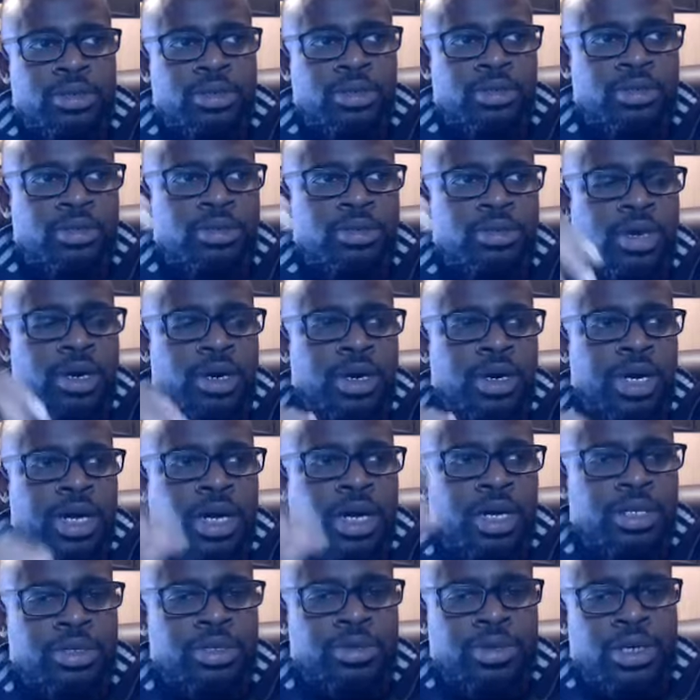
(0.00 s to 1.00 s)
who are
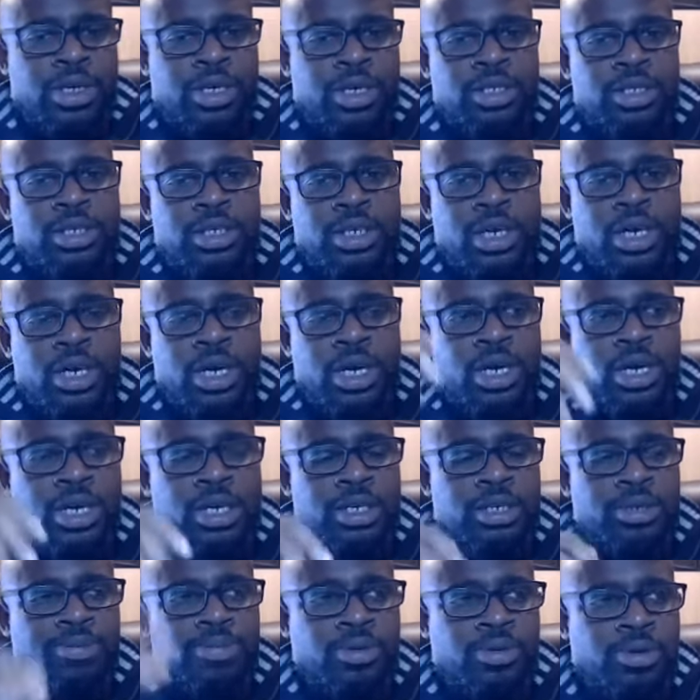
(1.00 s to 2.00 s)
ignorant and